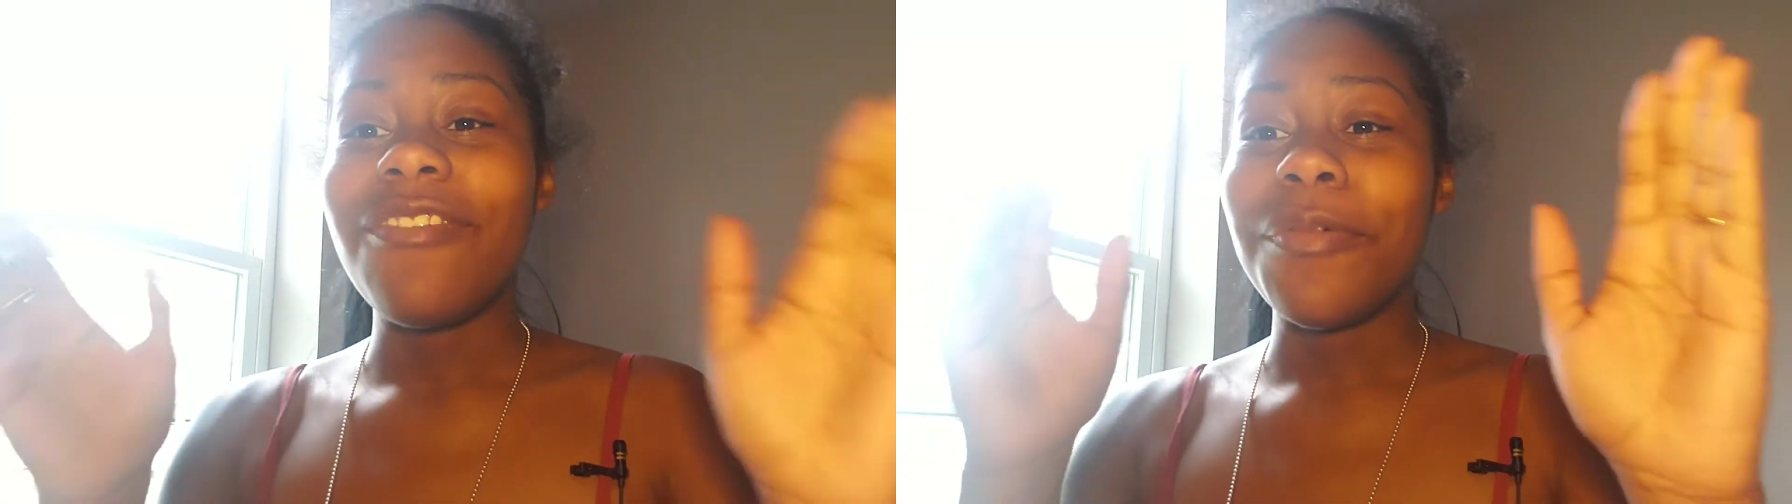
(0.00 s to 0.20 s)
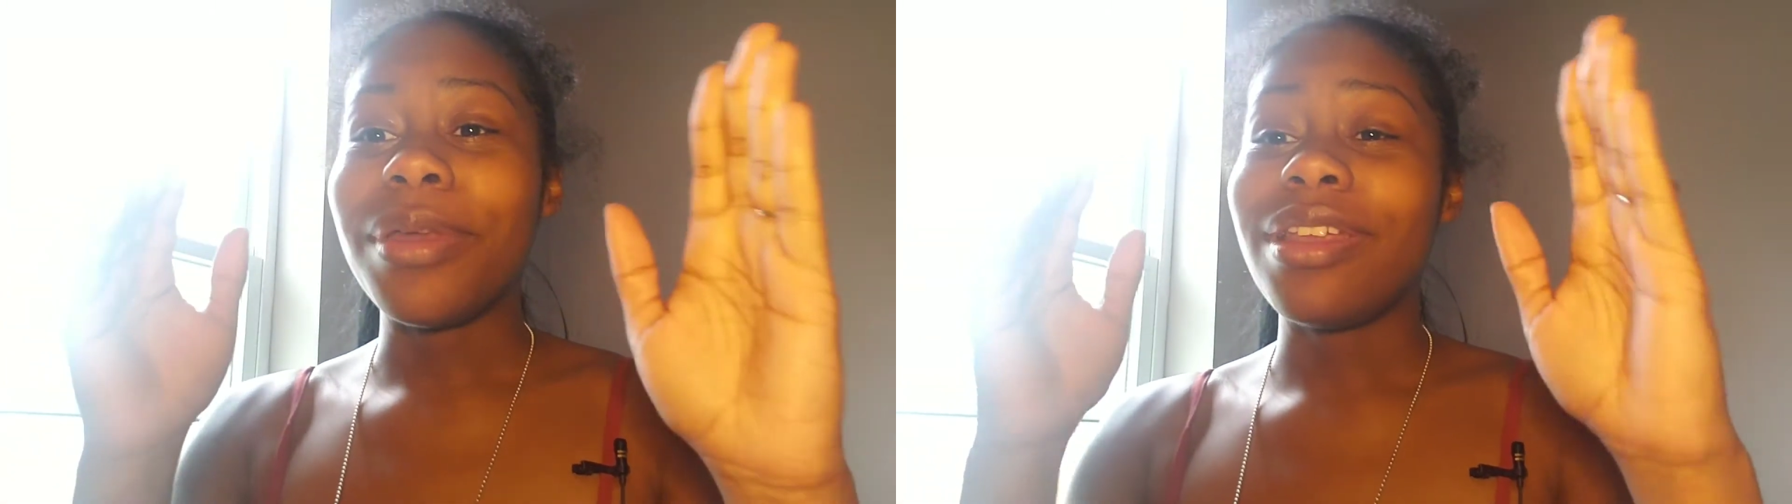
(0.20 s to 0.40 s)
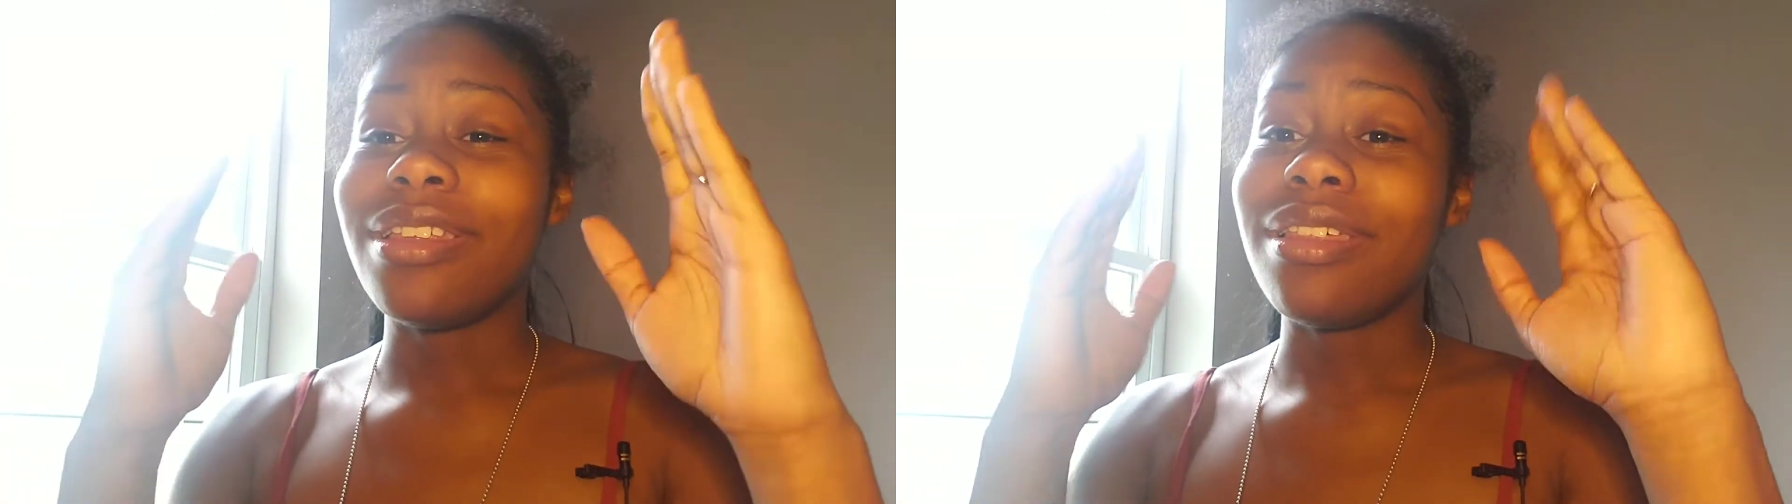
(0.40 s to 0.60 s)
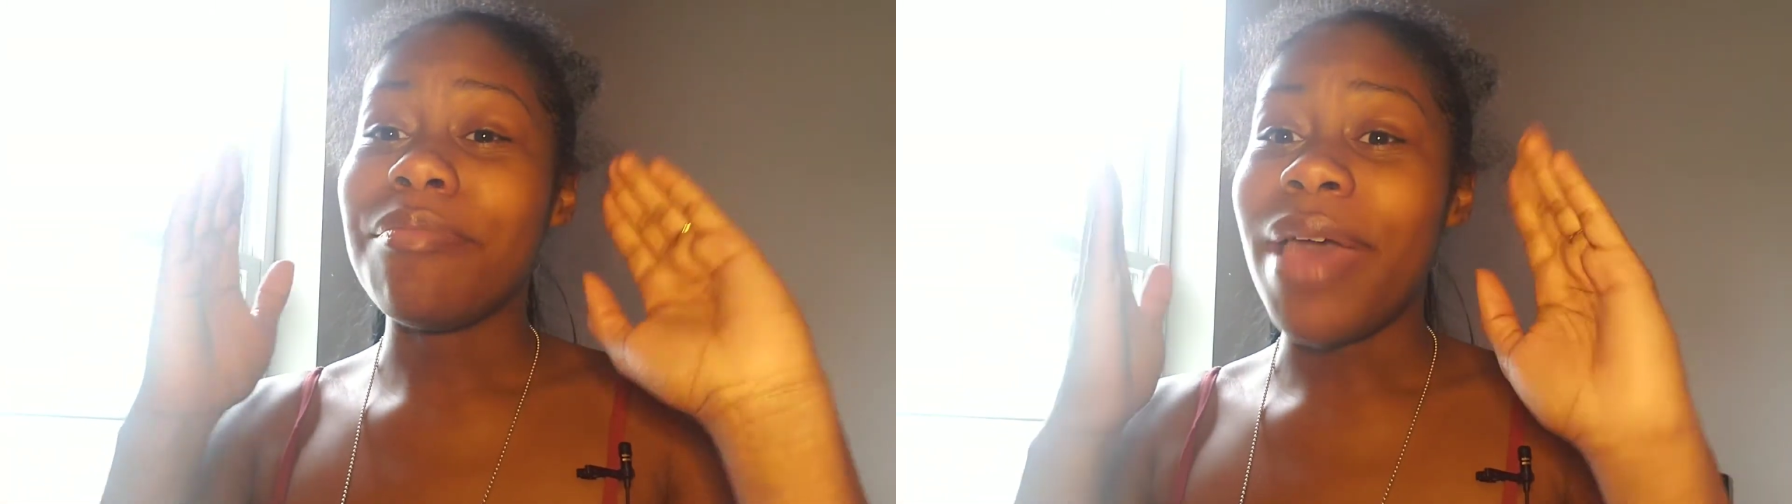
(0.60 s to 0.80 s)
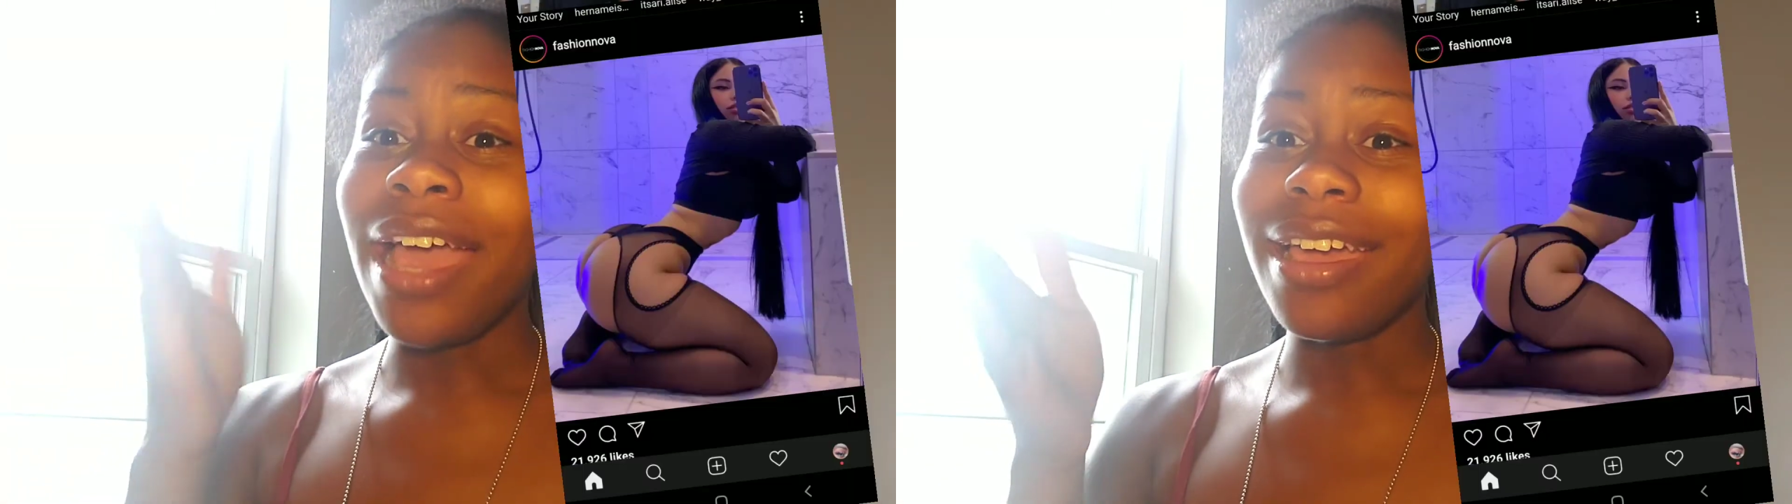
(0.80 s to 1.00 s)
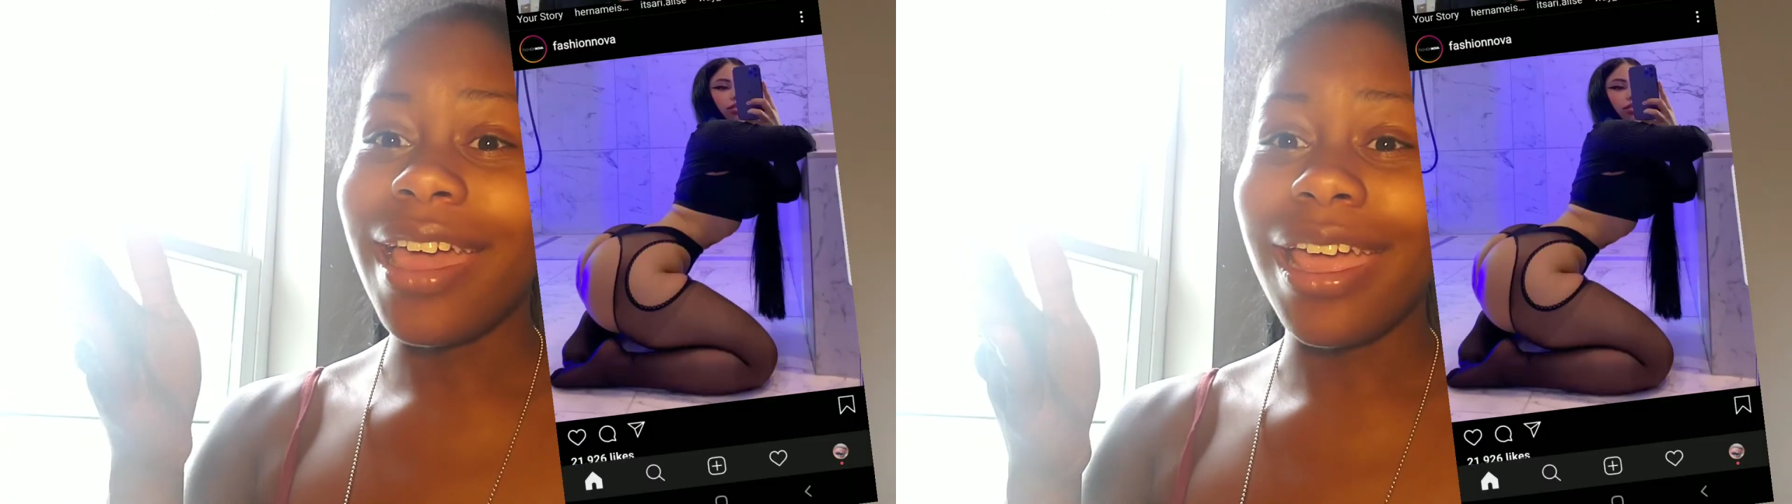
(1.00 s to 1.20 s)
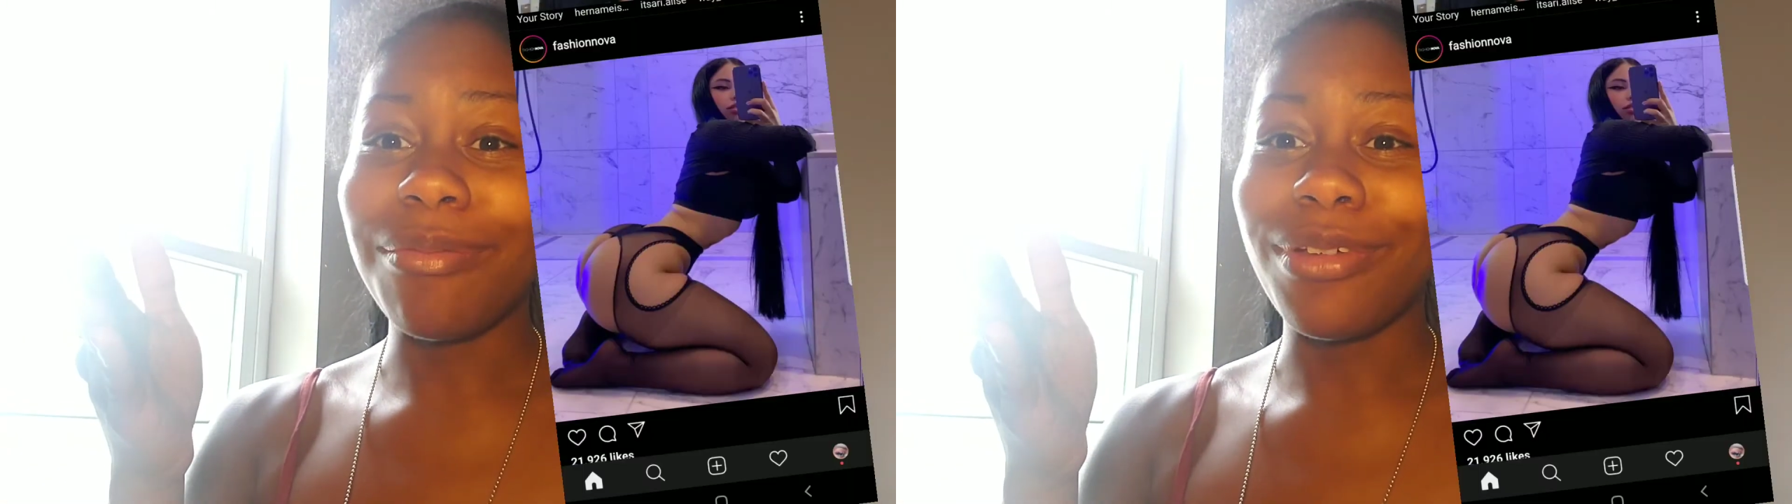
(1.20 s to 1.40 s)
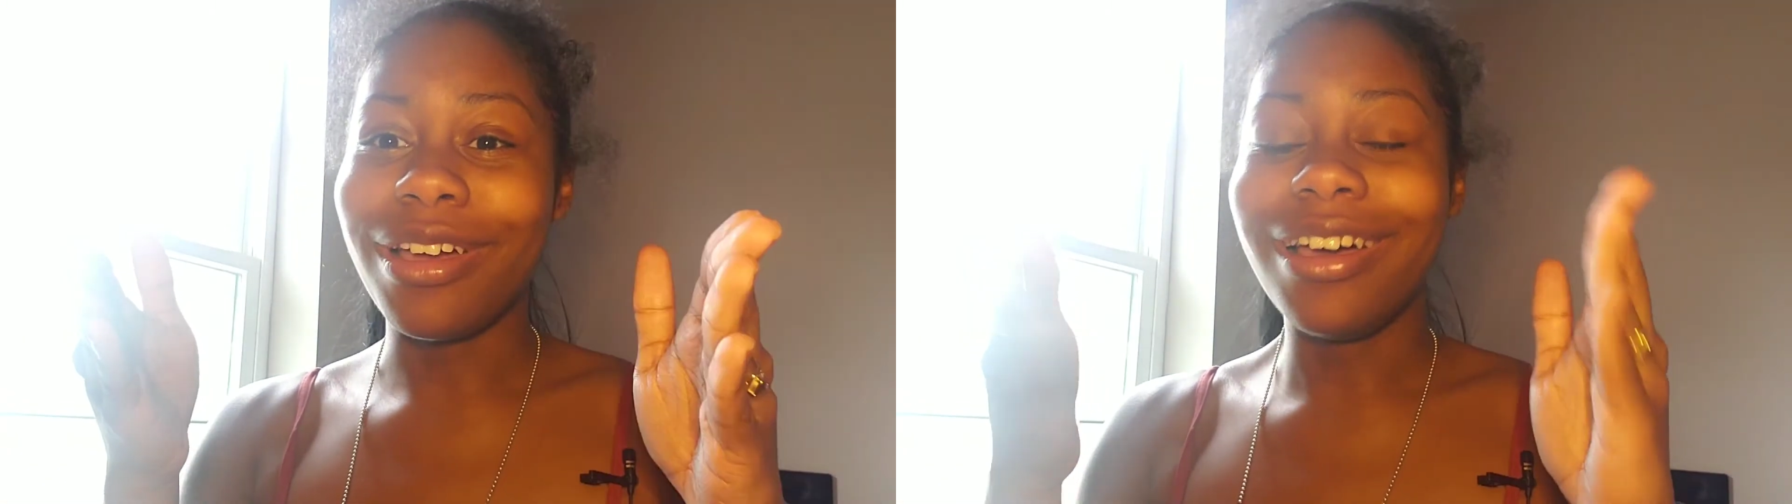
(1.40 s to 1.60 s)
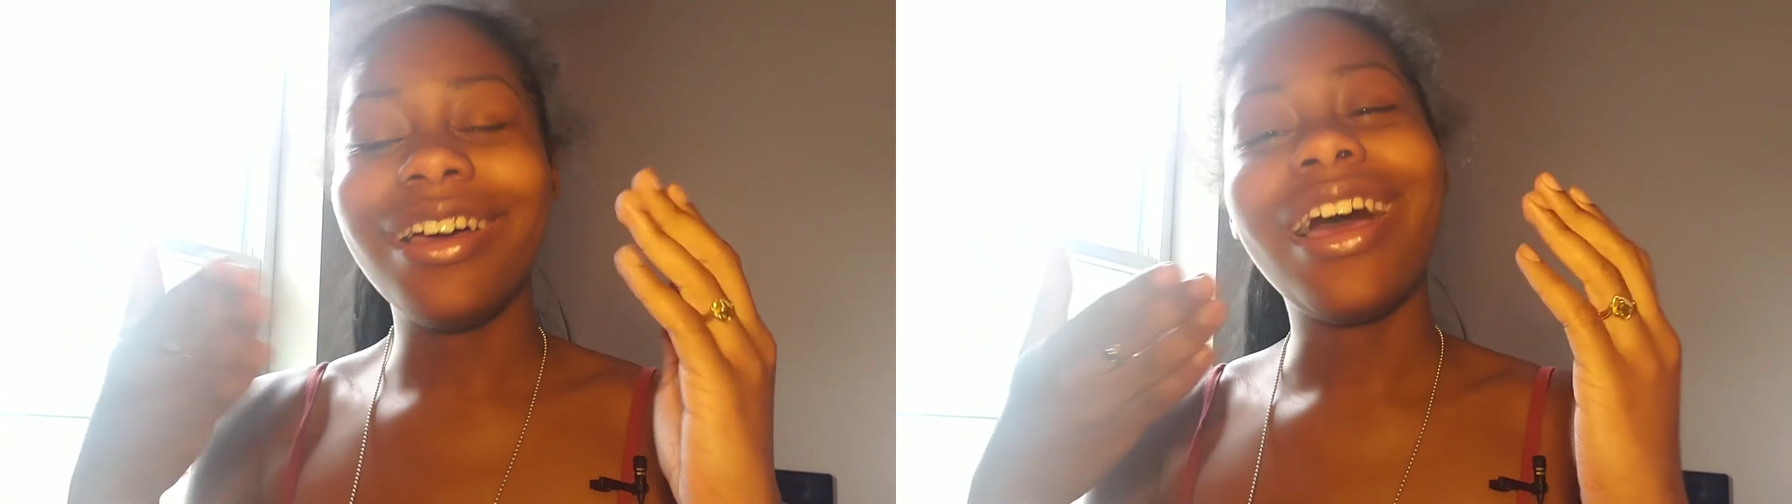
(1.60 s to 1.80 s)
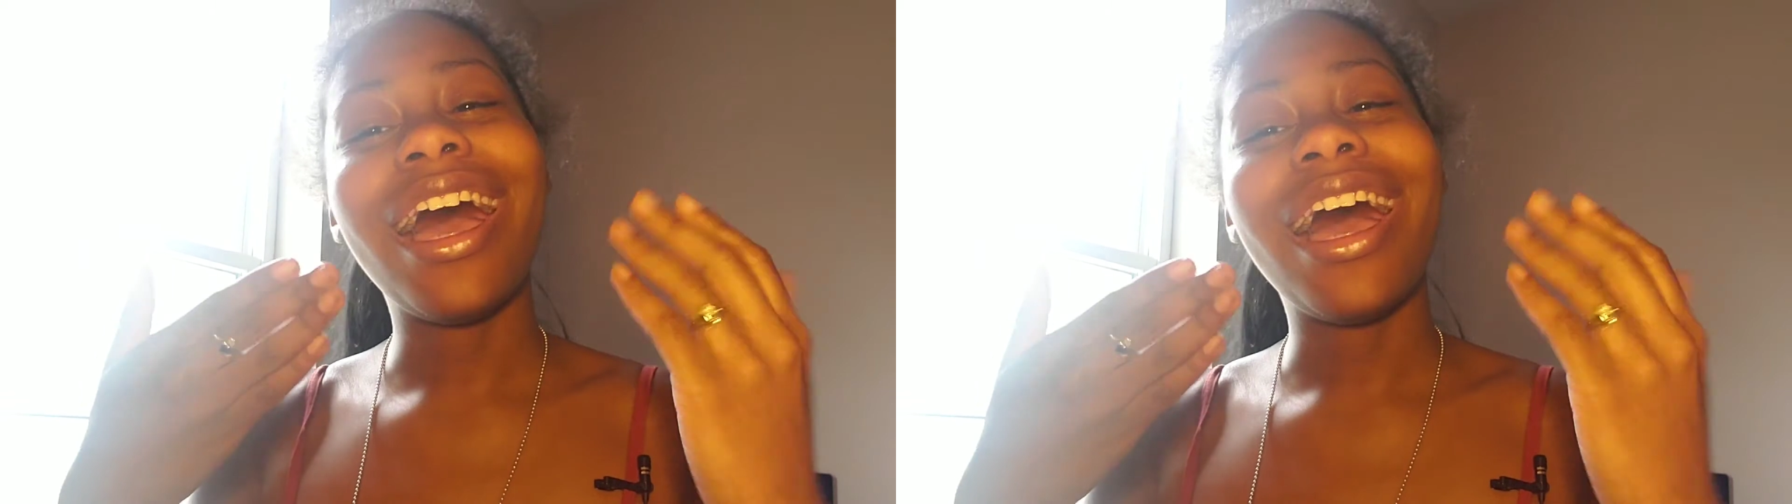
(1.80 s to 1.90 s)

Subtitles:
I put it to the back camera,